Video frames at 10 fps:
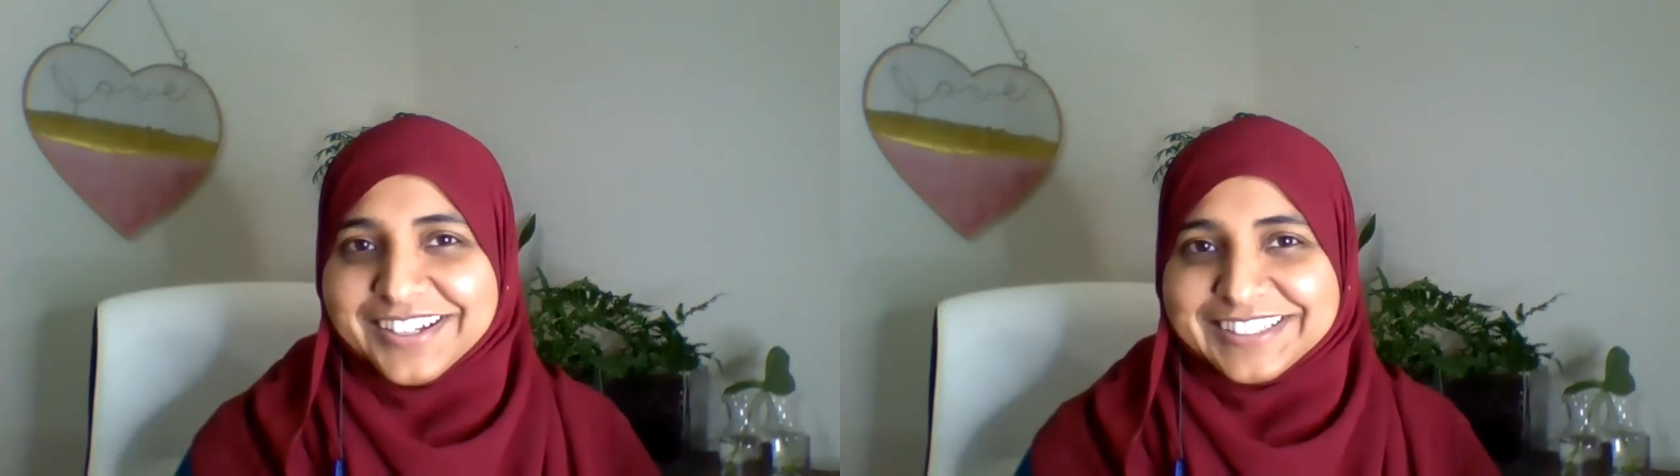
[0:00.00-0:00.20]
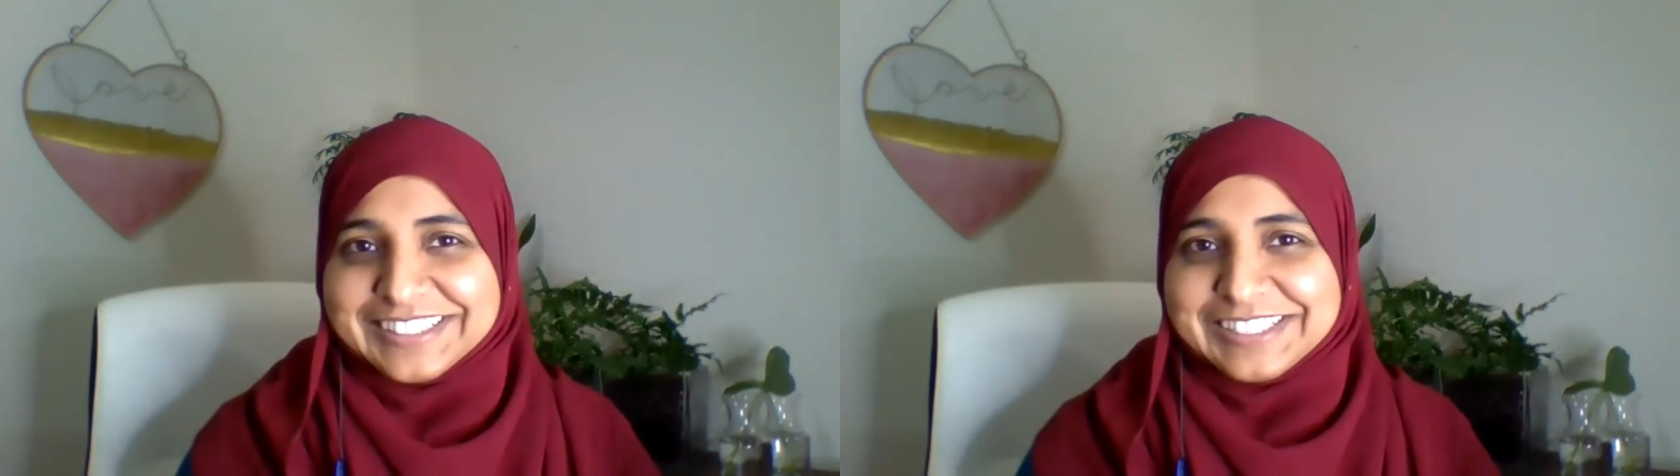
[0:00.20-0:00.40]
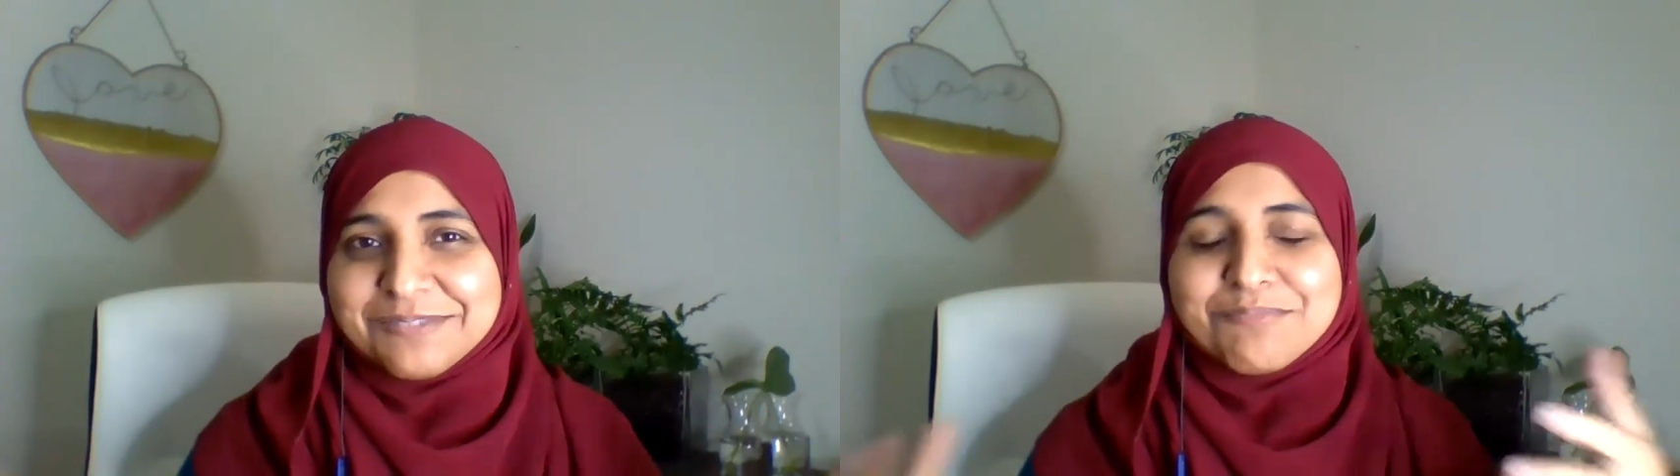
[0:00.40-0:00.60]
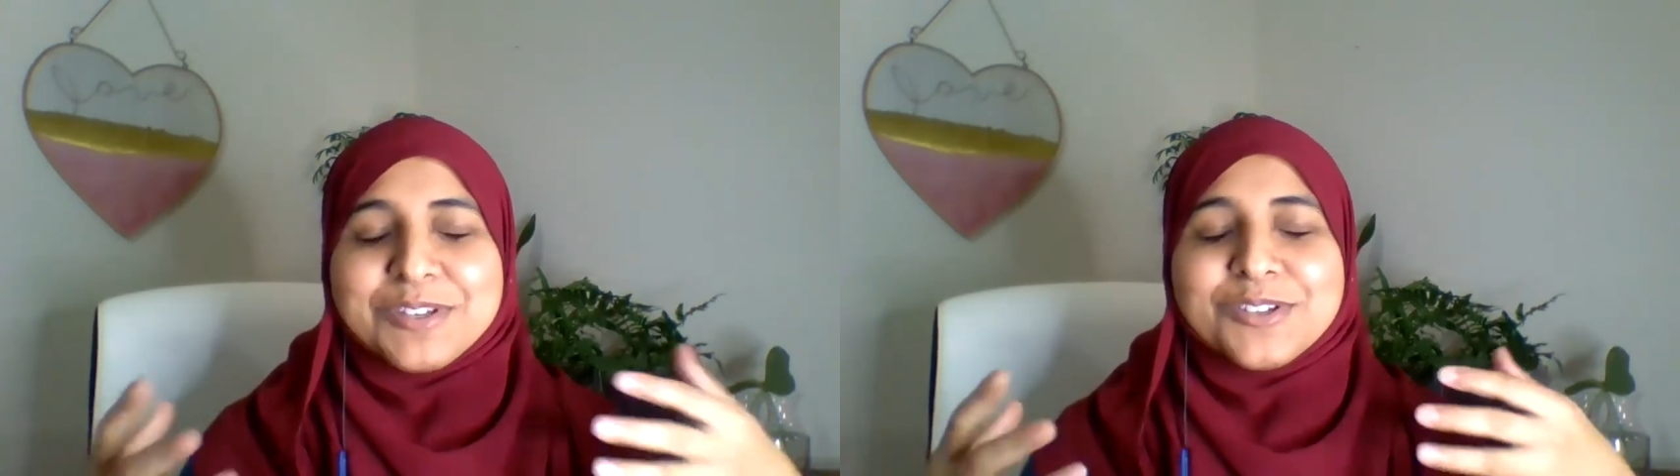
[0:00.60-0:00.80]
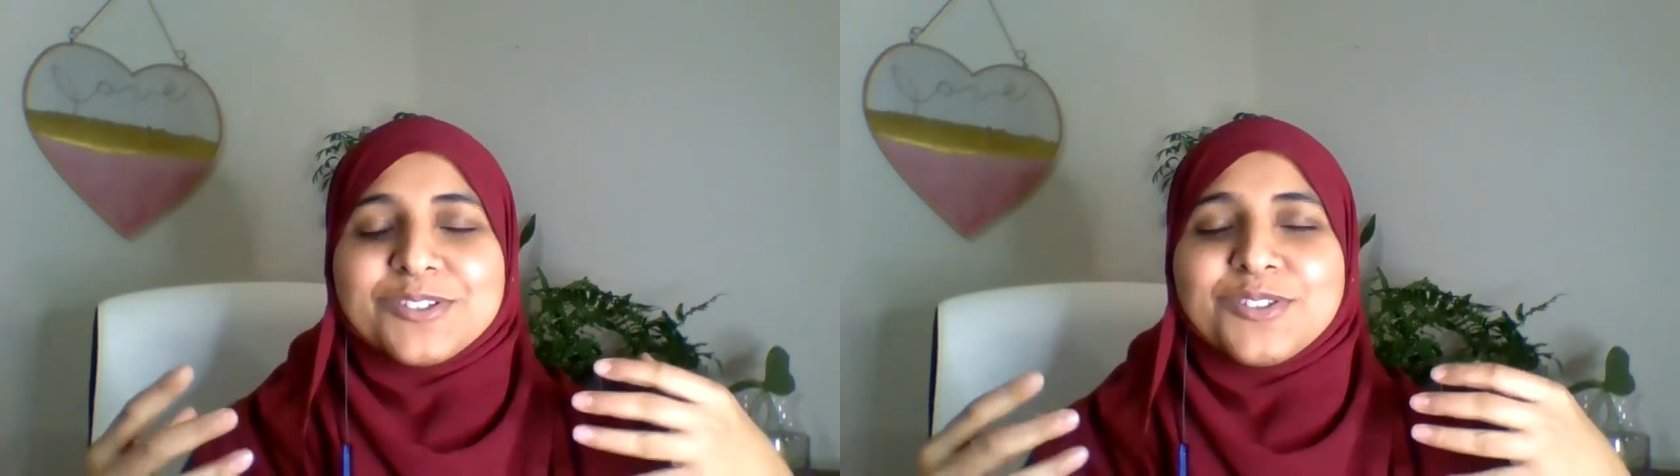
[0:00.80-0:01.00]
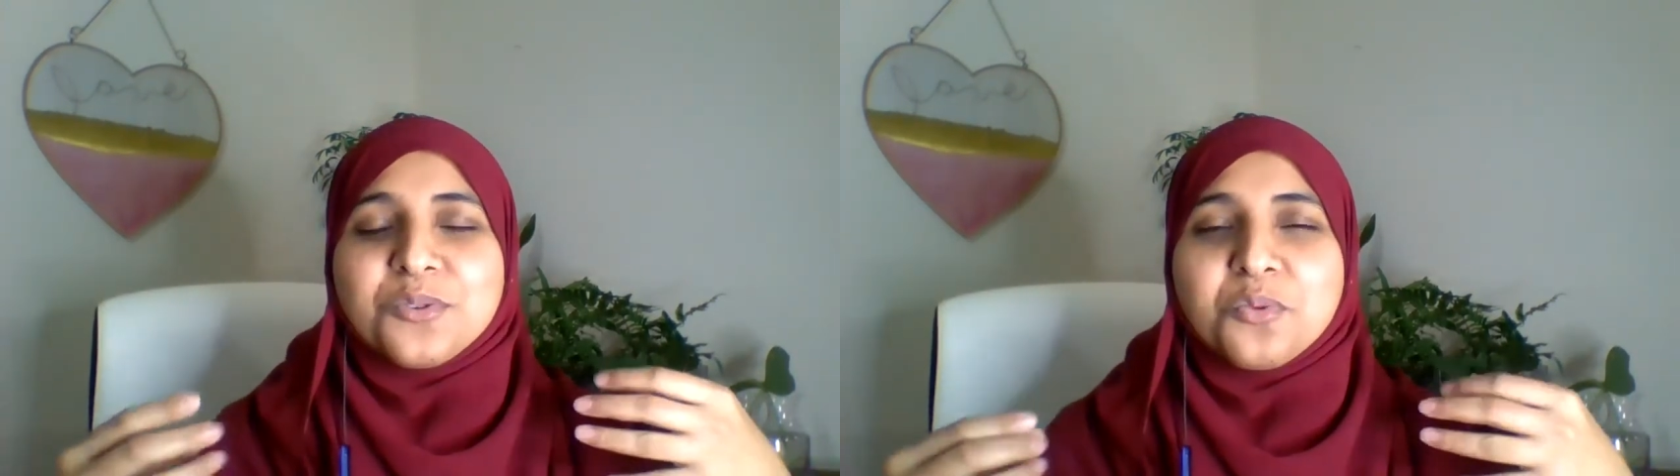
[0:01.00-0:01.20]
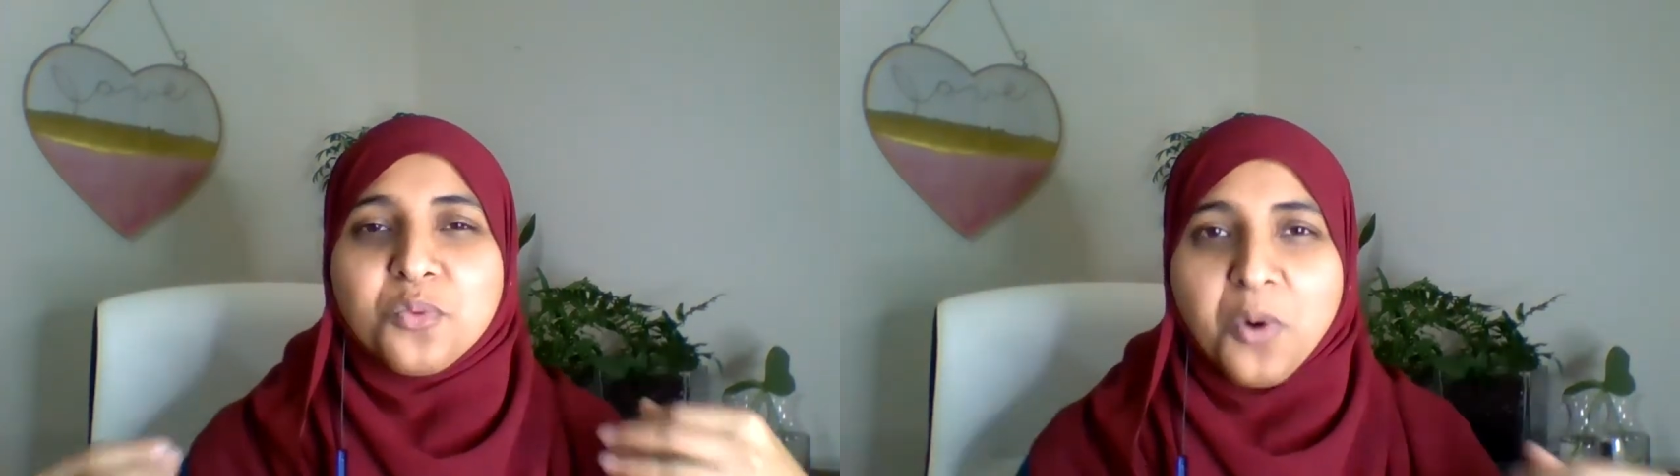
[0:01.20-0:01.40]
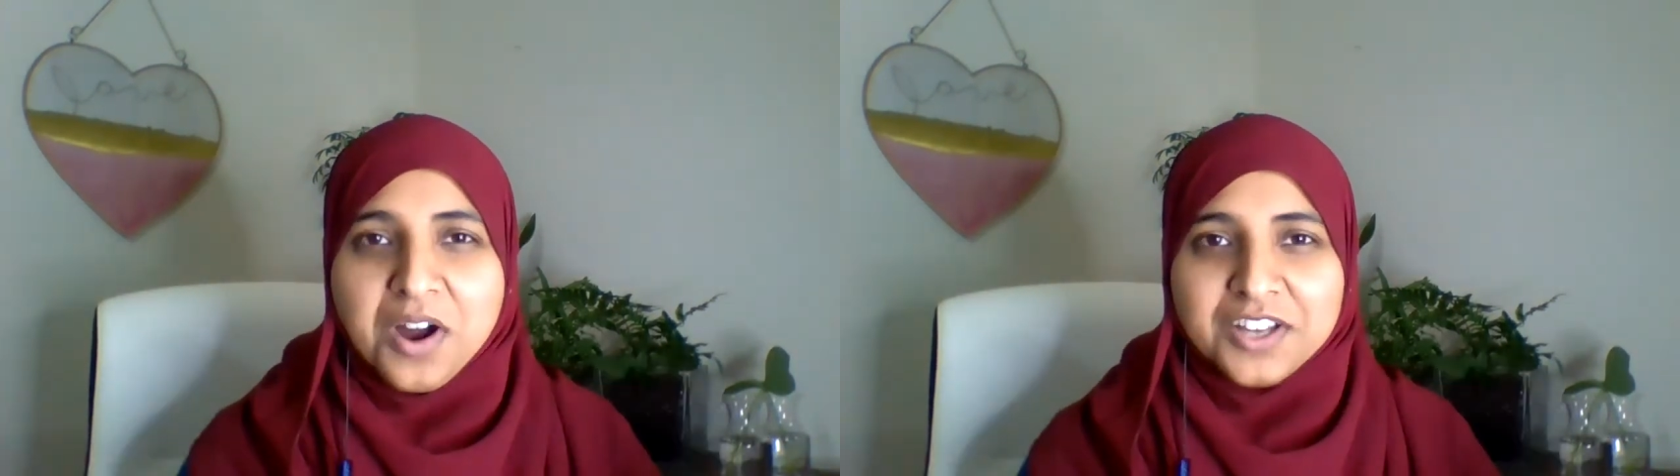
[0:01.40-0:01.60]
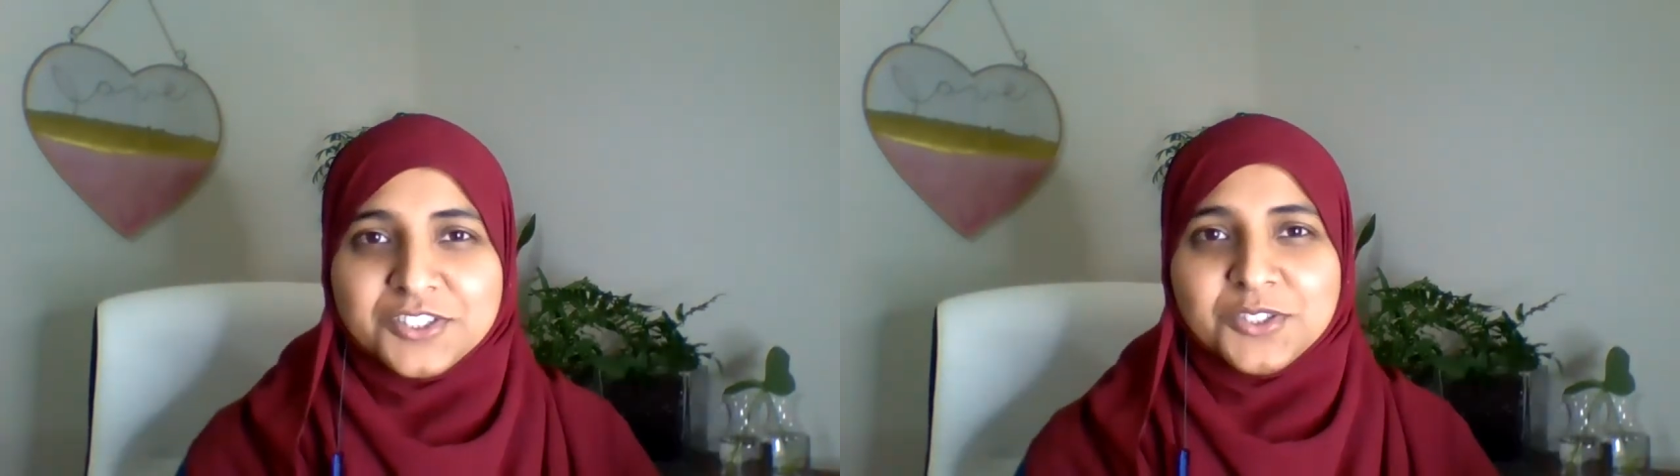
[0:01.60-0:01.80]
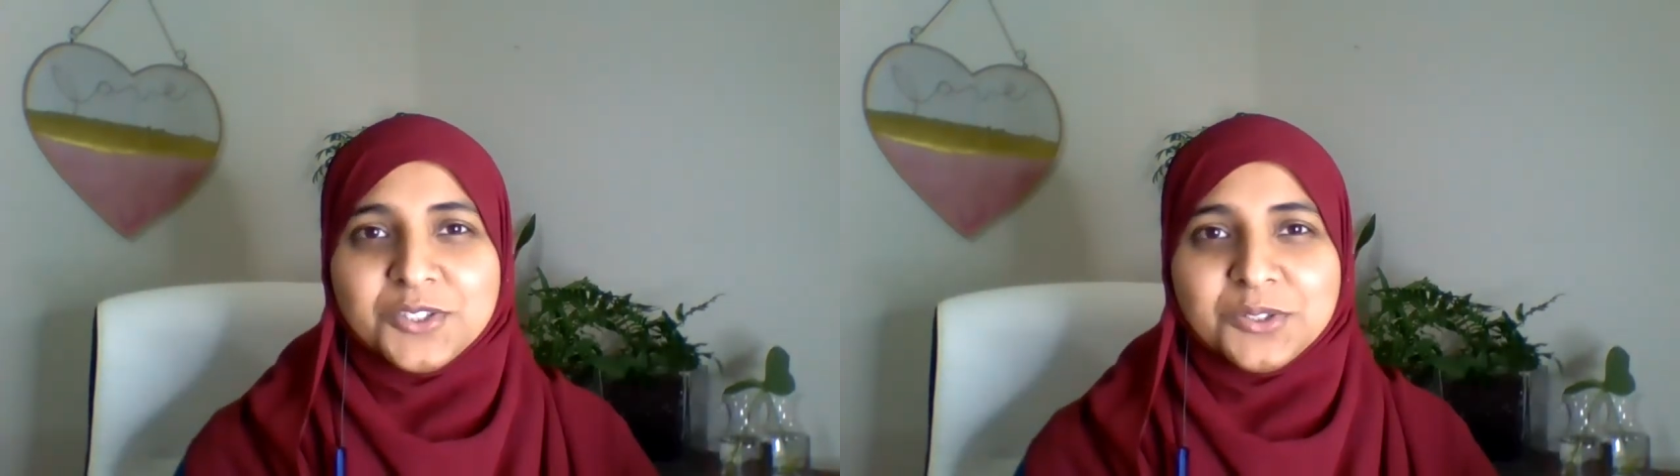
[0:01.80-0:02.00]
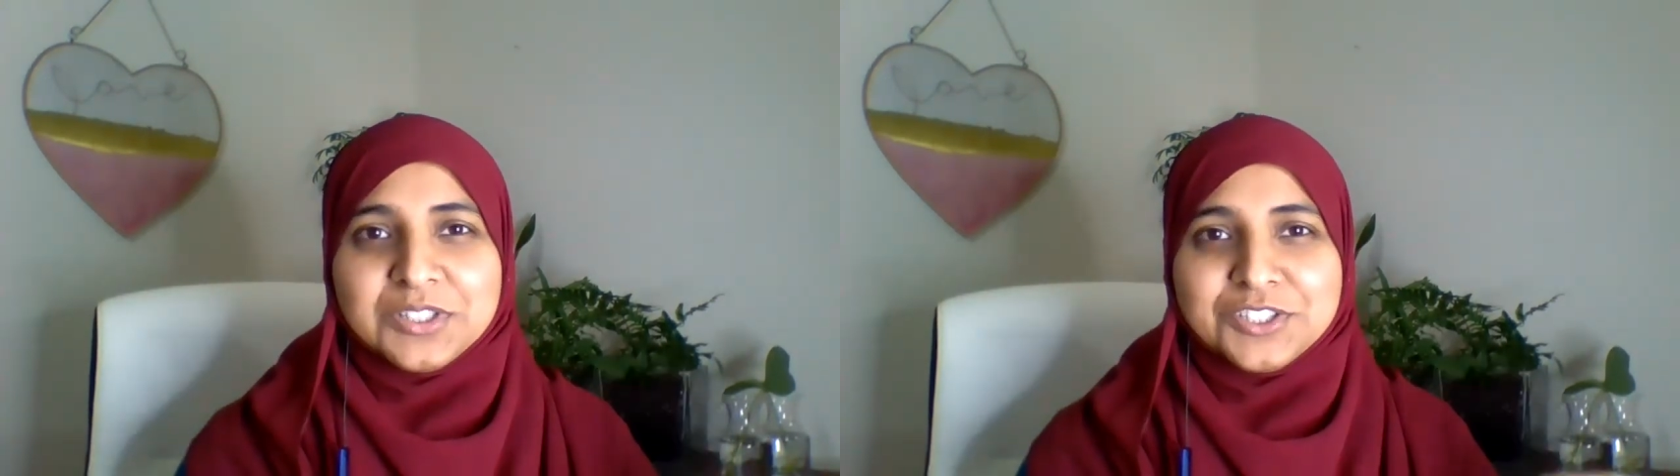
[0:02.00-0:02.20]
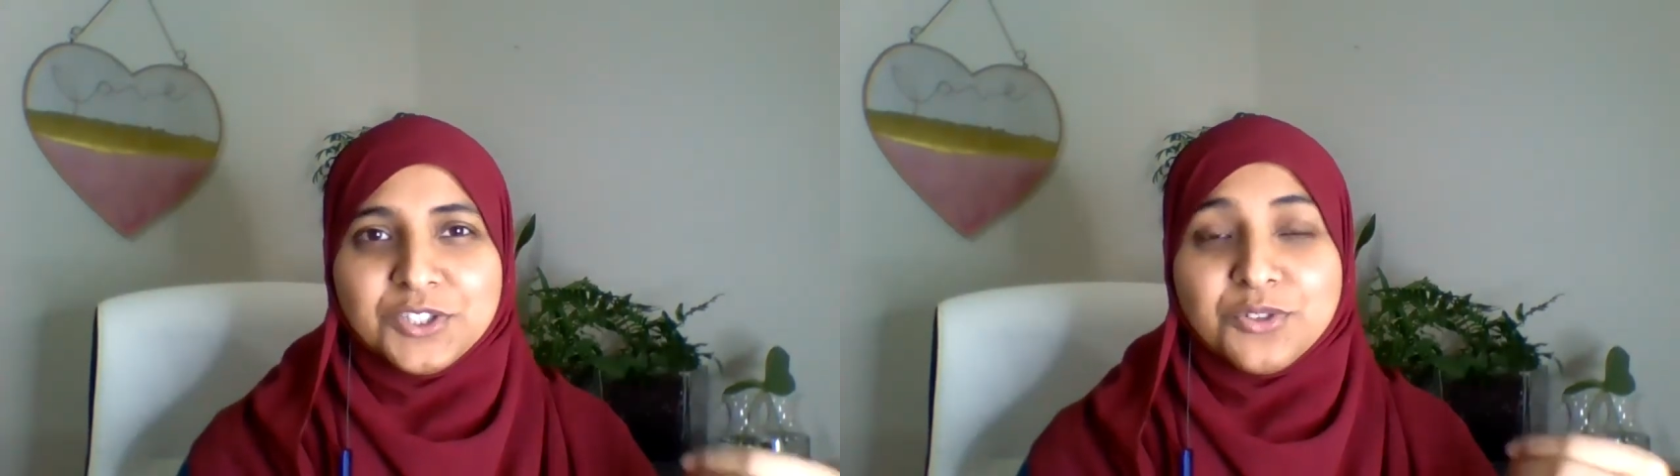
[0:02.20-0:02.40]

others because you want to do it.